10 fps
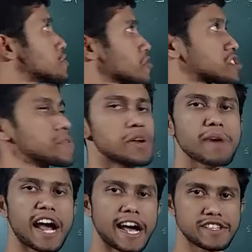this was given
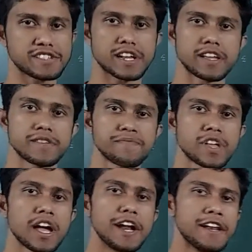by Einstein.
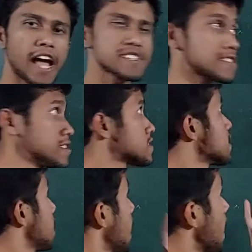Next is
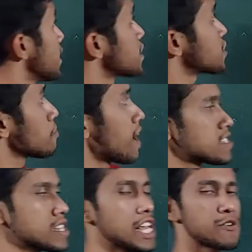energy
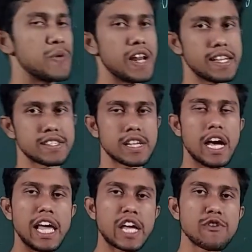mass equivalence.
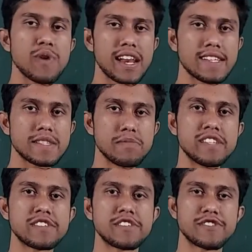Equivalence
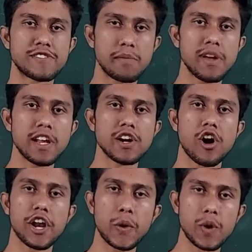means similar
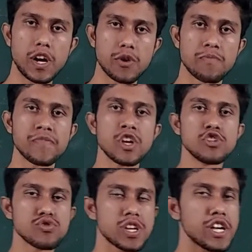or equal to.
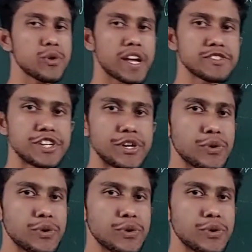So here you can see